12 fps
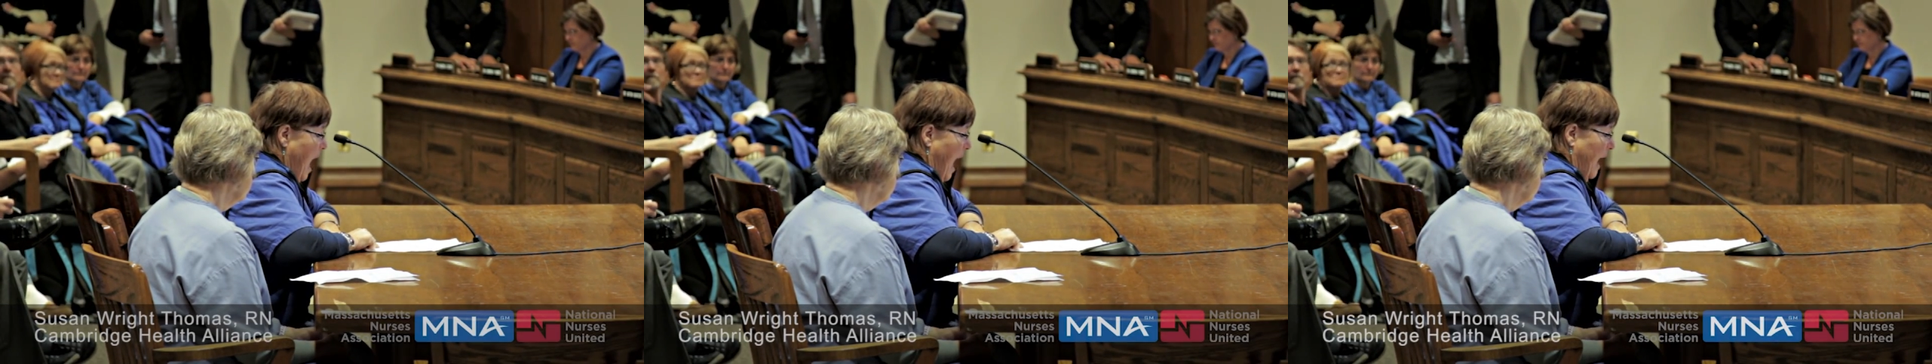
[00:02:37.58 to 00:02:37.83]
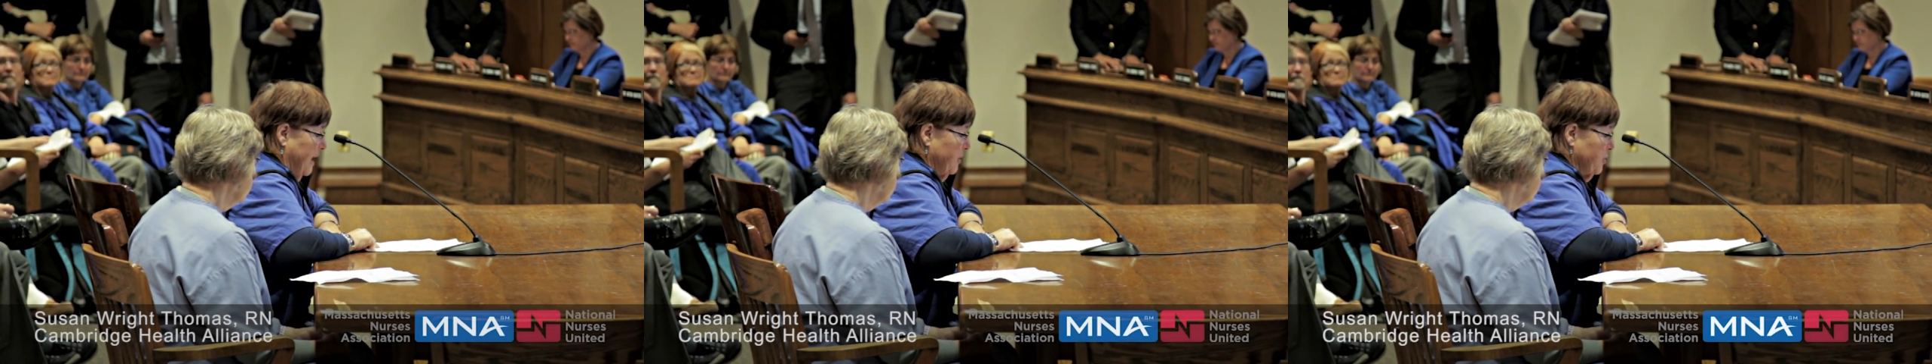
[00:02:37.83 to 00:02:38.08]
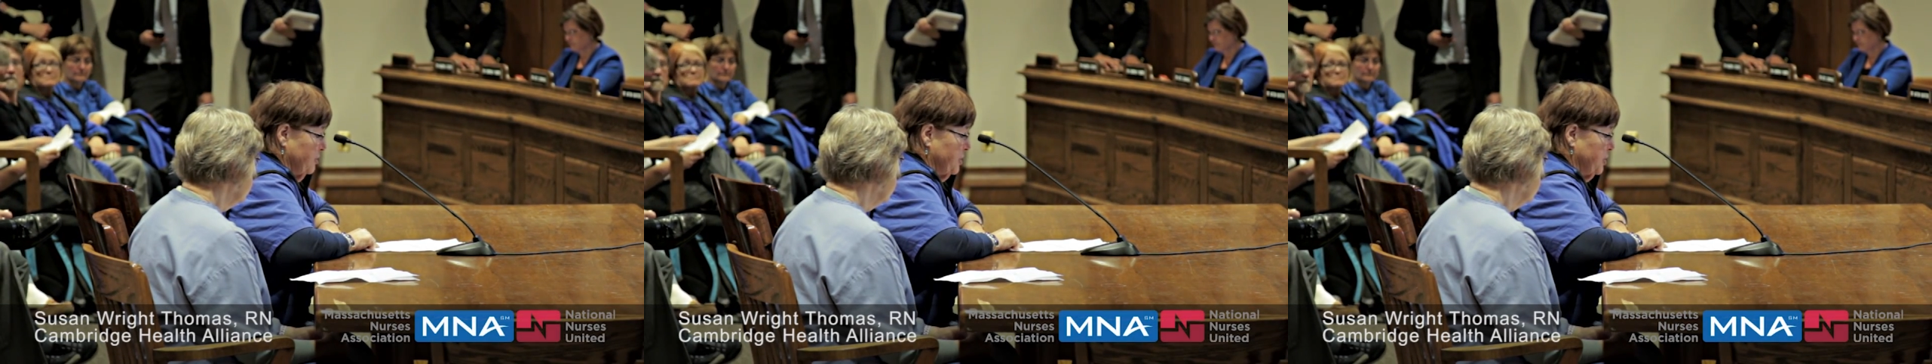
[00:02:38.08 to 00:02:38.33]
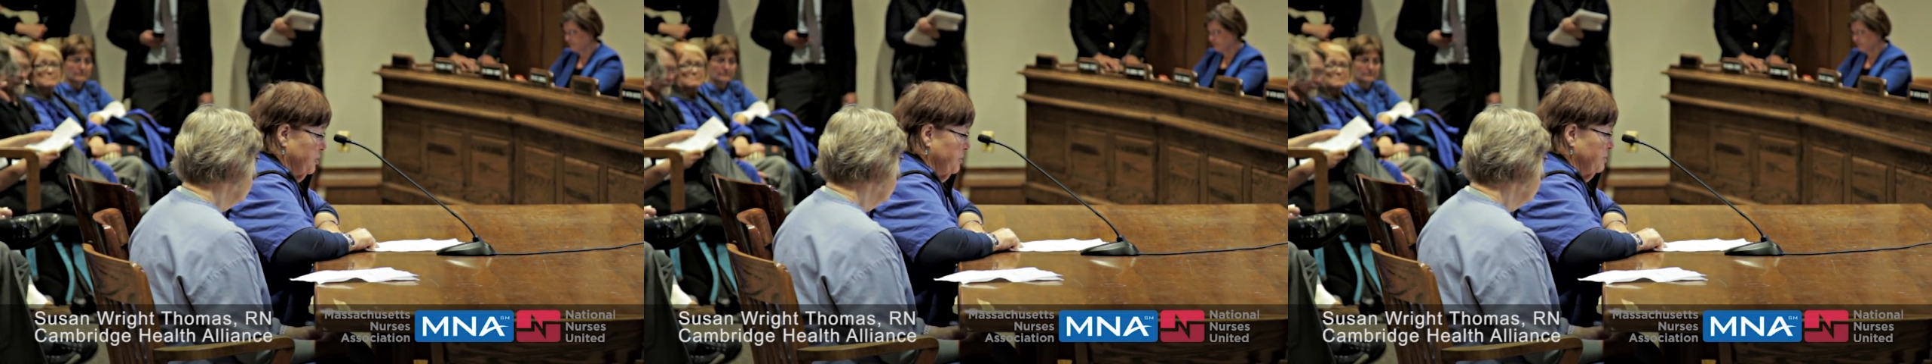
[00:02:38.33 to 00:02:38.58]
I
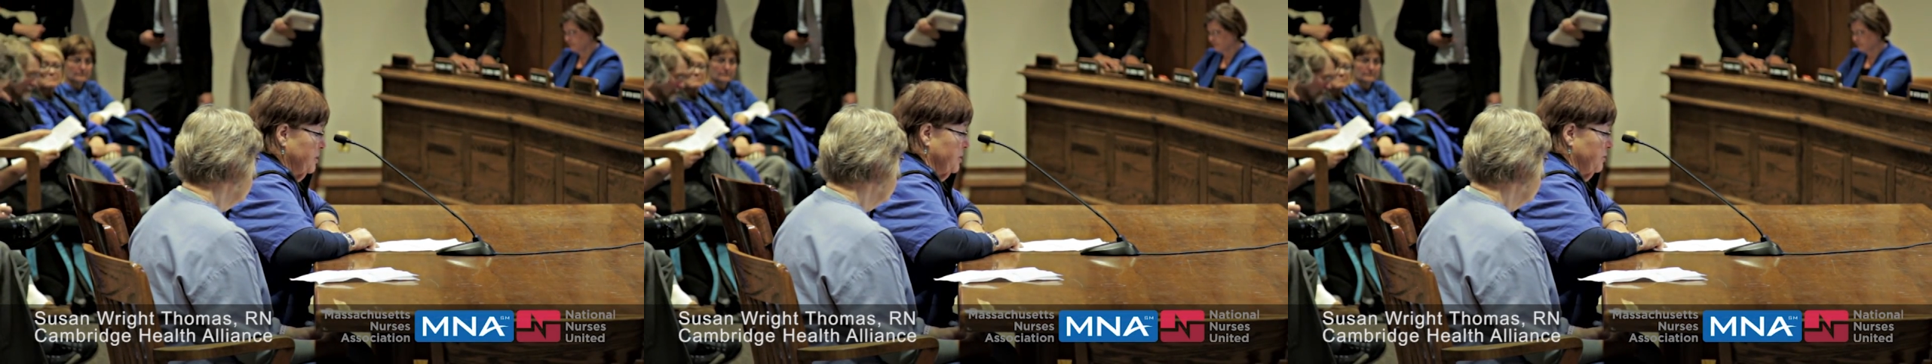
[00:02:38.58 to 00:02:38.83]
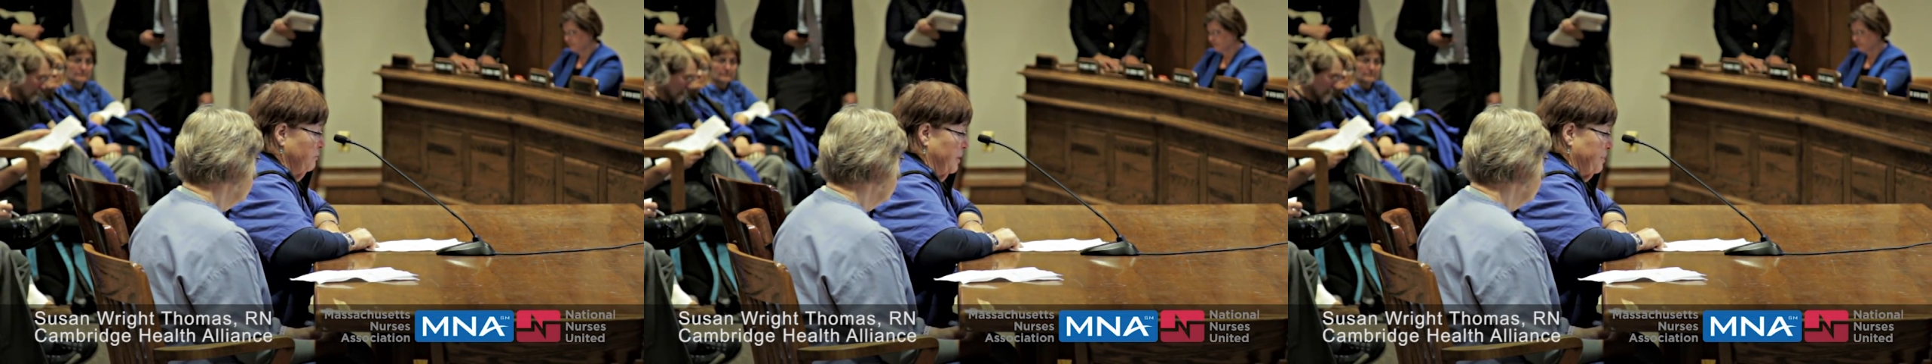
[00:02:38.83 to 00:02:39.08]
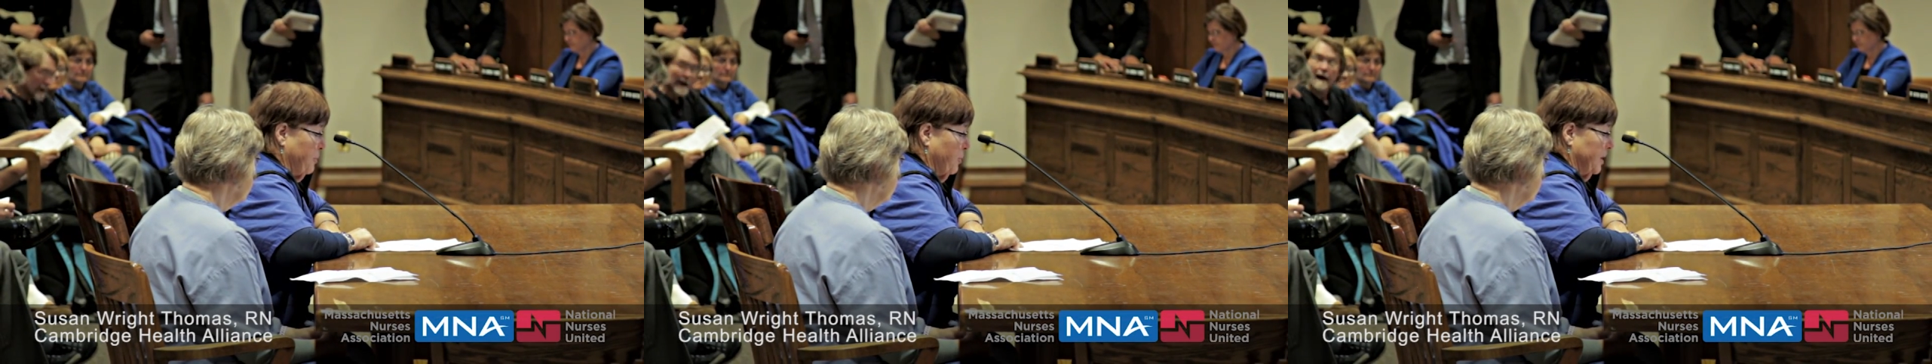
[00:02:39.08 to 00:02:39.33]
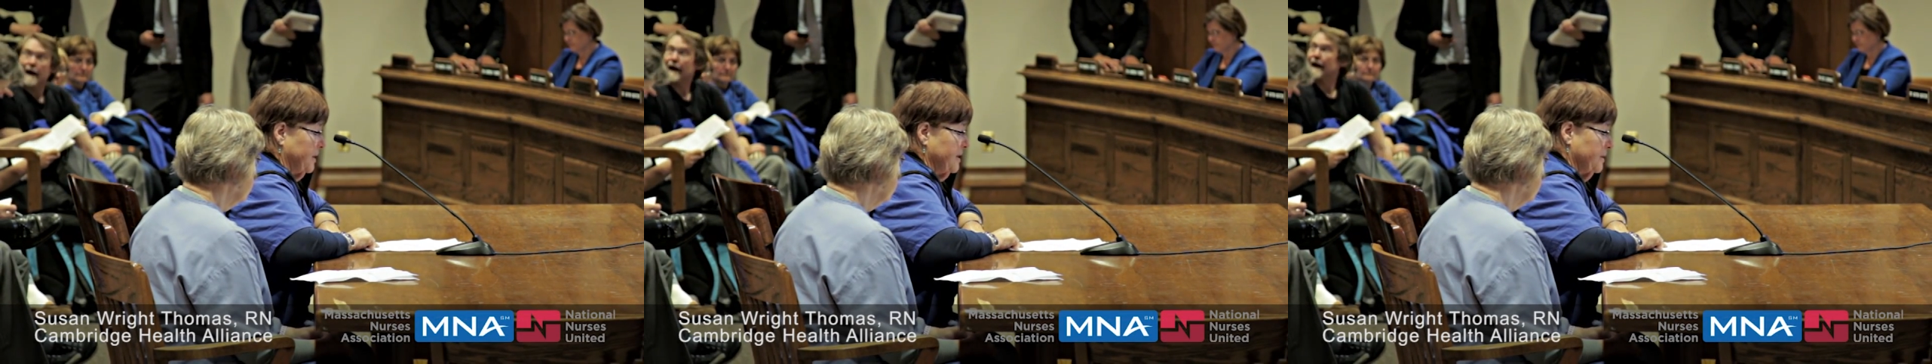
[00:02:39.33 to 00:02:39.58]
urge you to
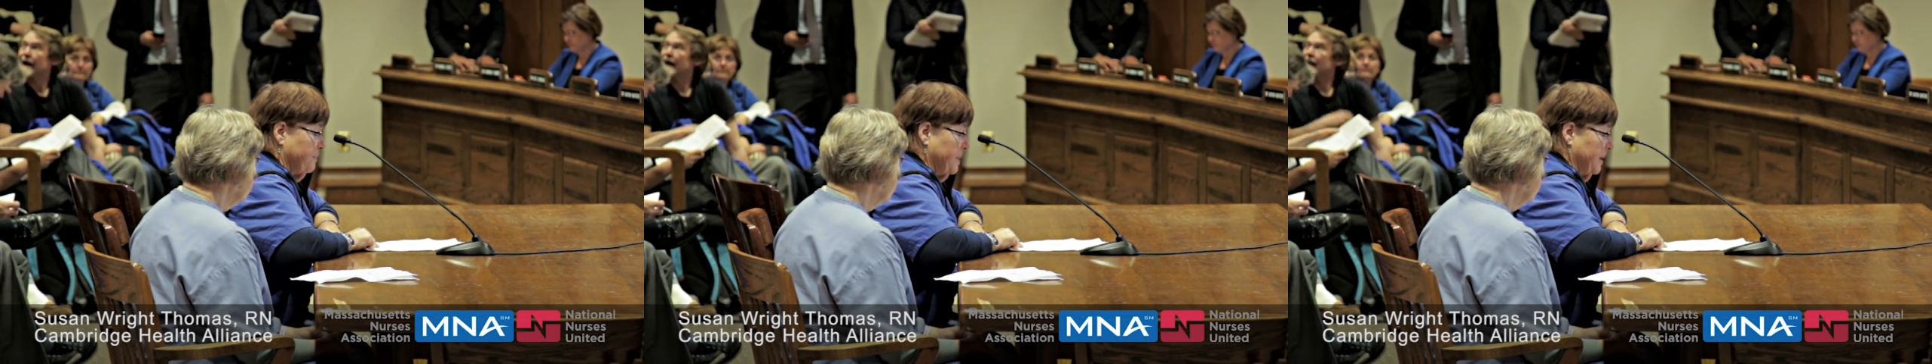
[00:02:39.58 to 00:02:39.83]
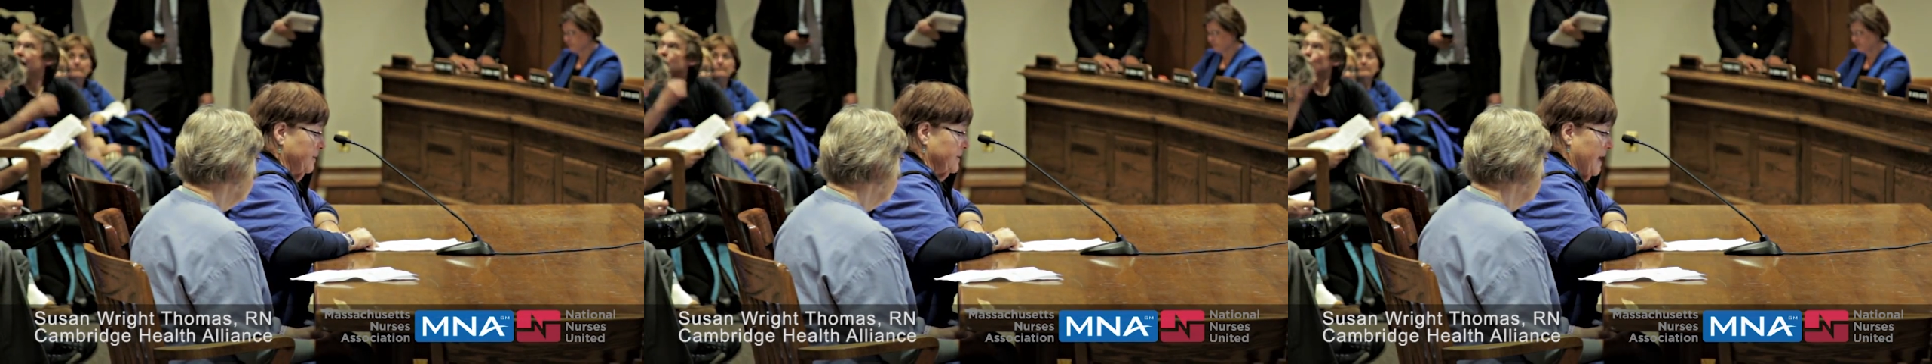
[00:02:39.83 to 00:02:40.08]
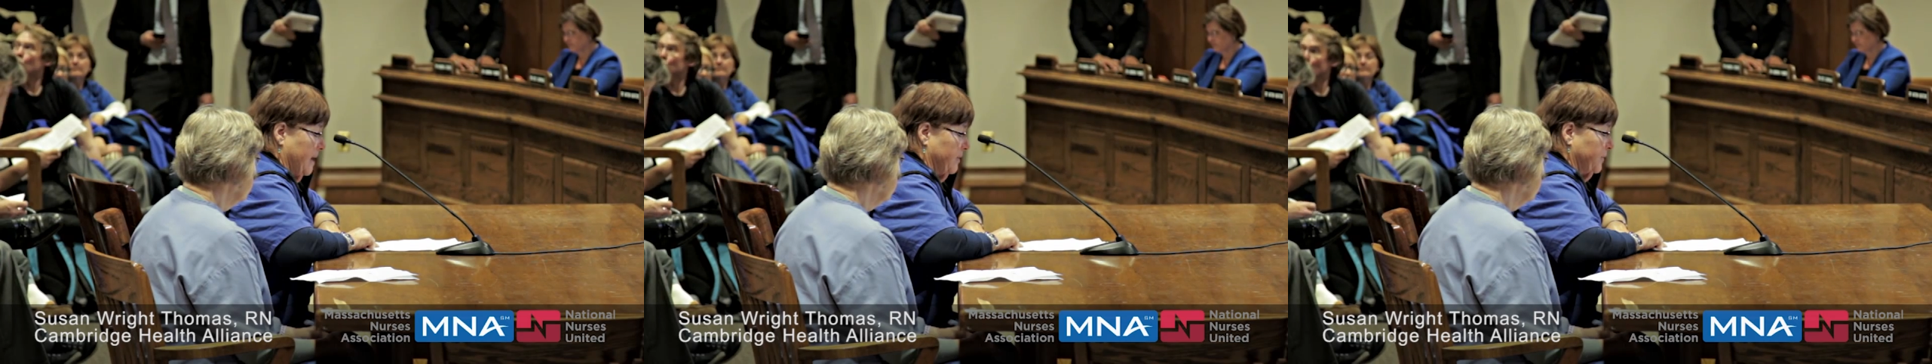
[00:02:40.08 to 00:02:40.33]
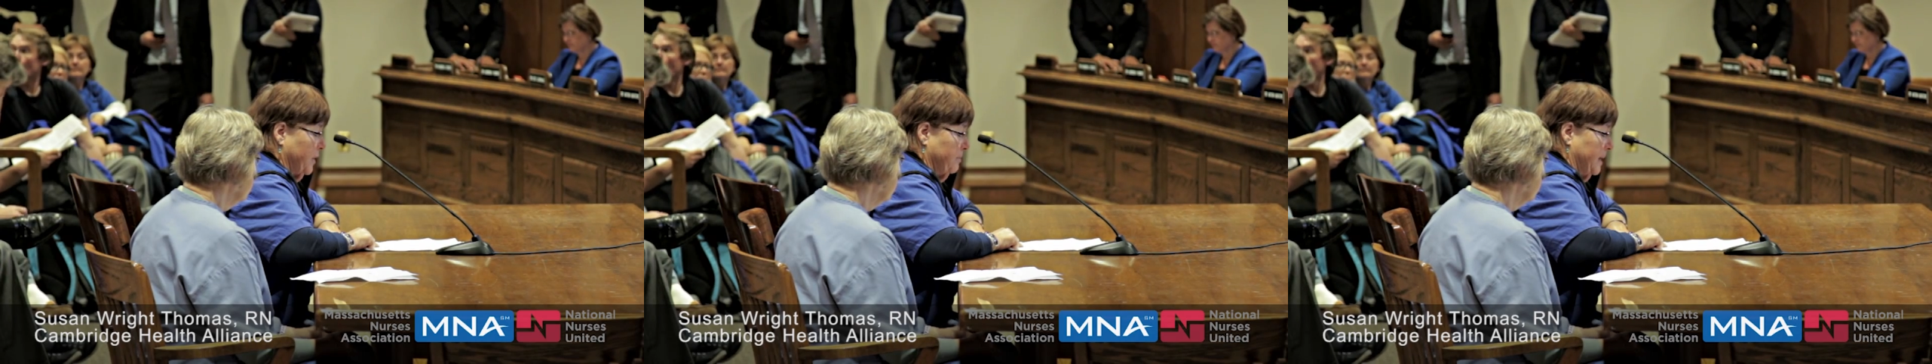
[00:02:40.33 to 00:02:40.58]
report these bills out
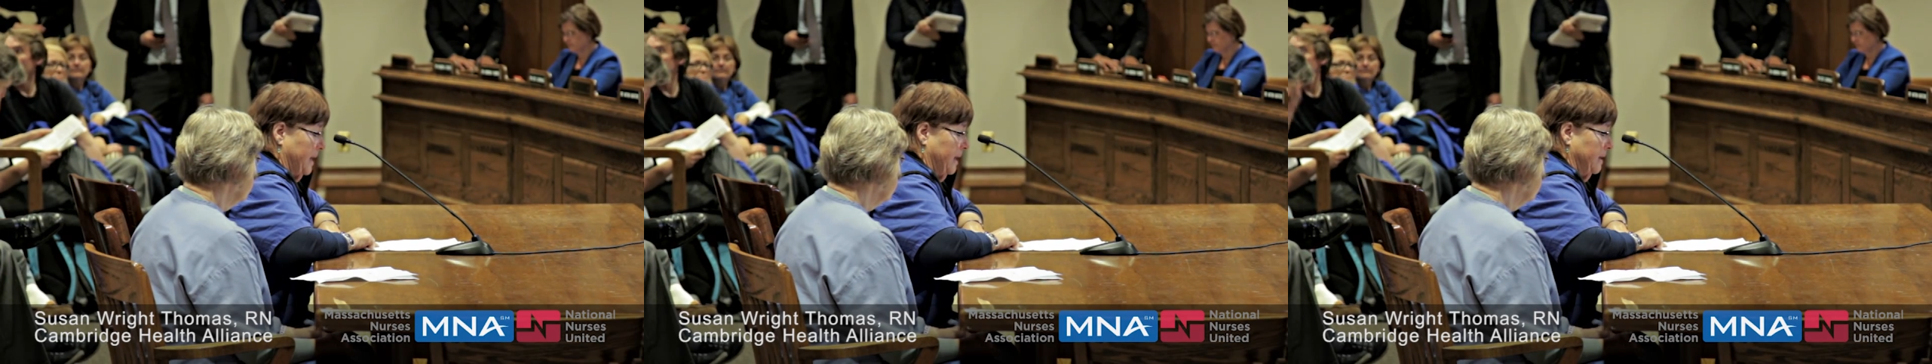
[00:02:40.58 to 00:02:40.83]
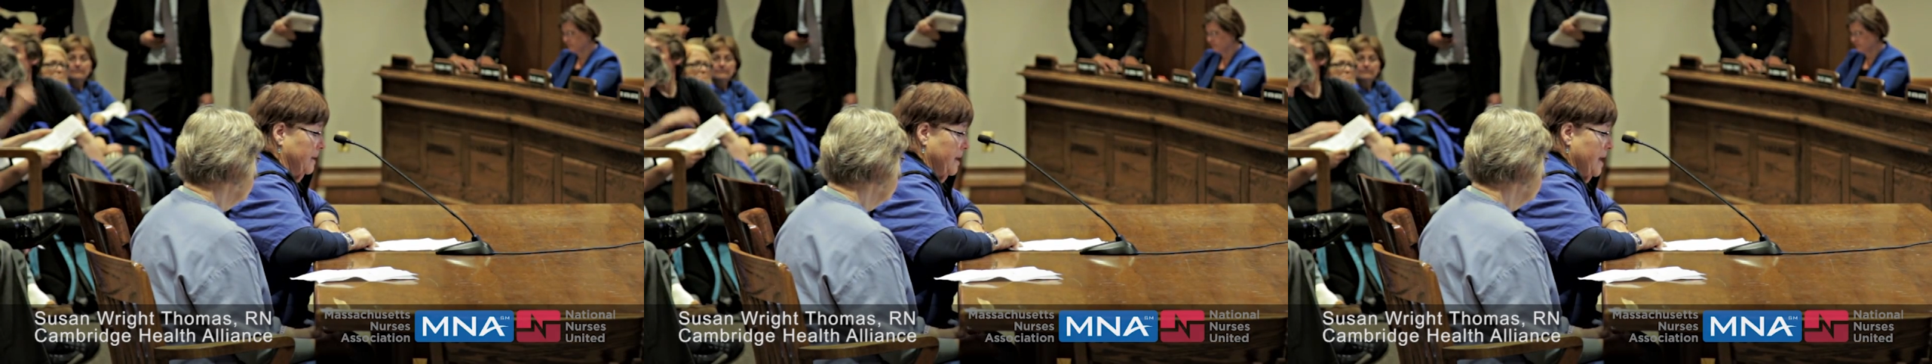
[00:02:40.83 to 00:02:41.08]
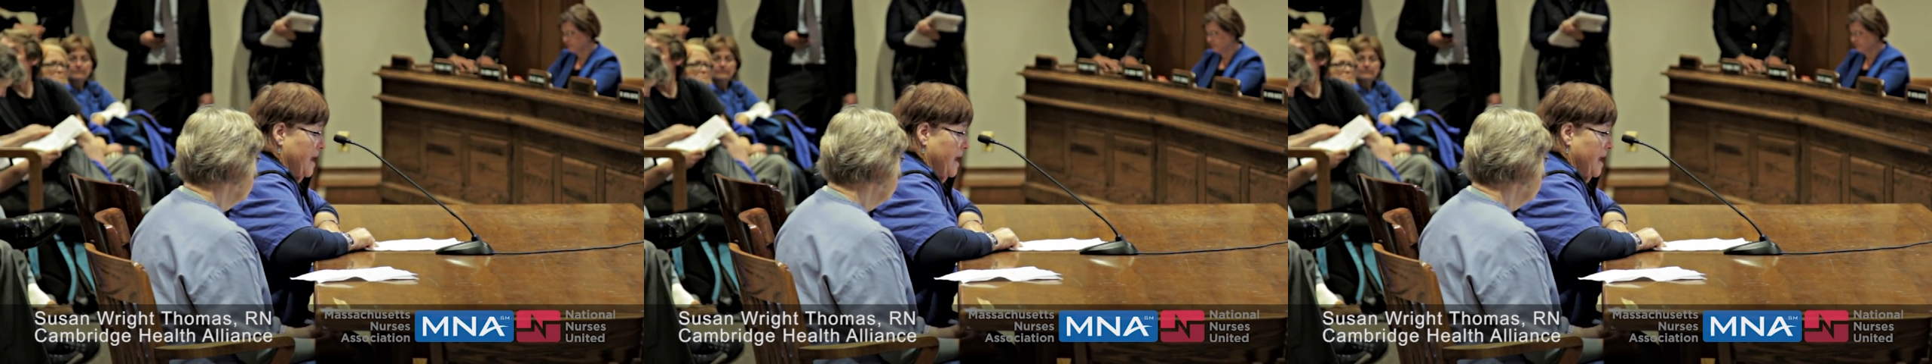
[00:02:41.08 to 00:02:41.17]
of committee